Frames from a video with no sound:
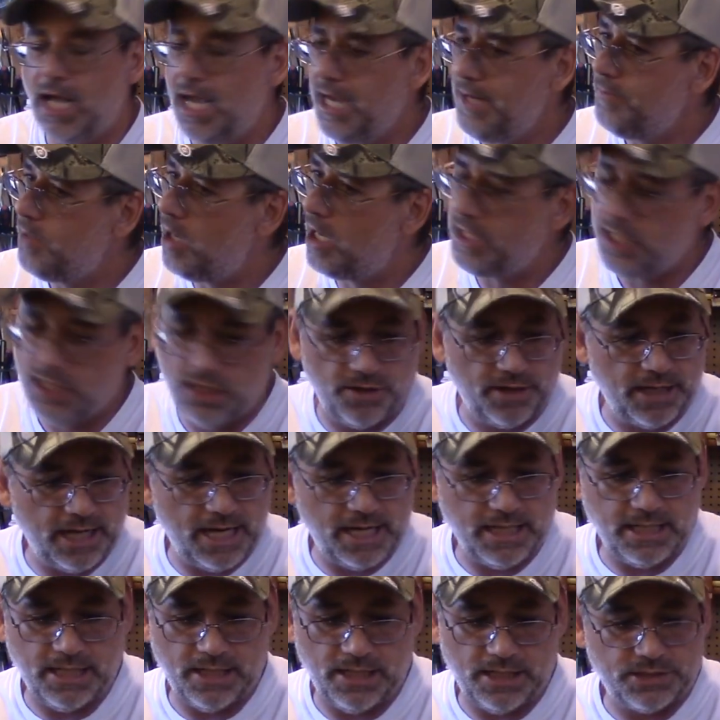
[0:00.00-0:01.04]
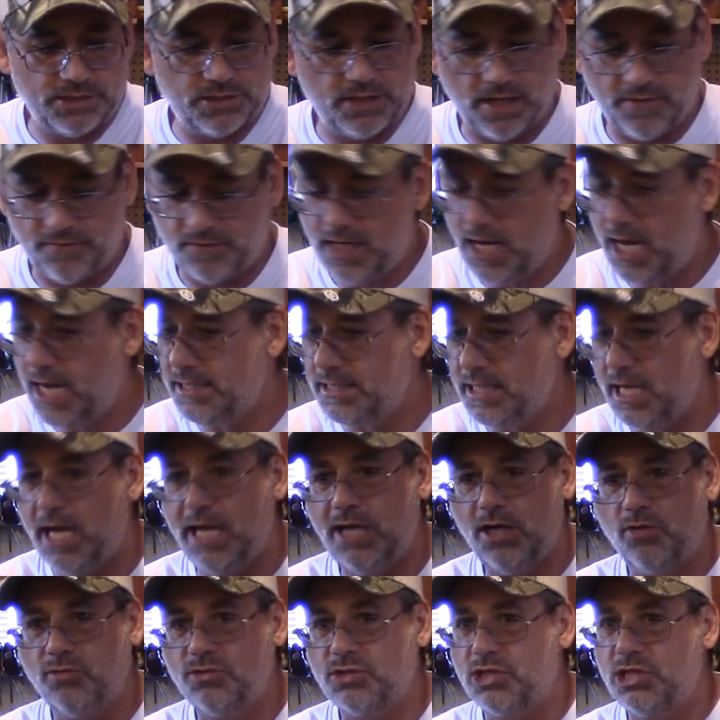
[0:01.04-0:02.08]
I'm not hearing any of this stuff. Guys,
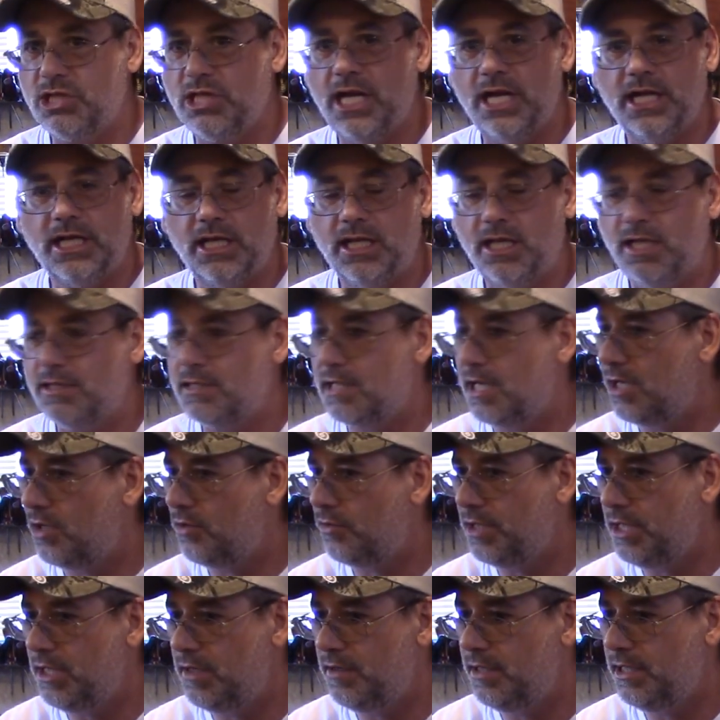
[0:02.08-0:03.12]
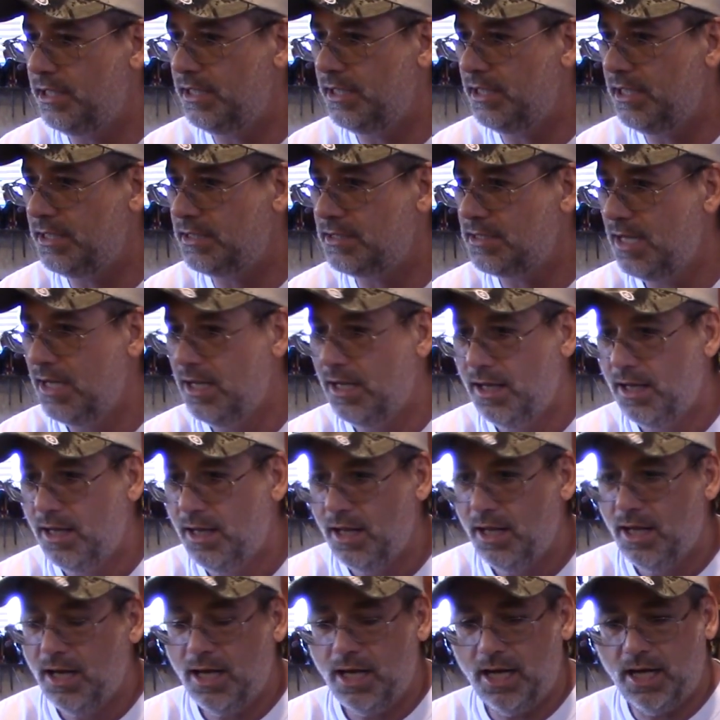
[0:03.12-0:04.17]
I don't see any of this. I don't hear any of
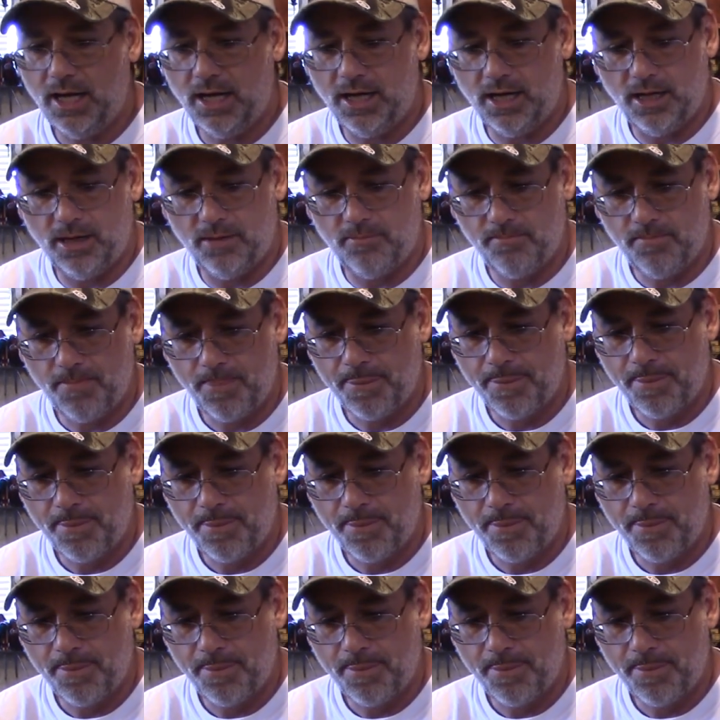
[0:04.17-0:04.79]
this. Um,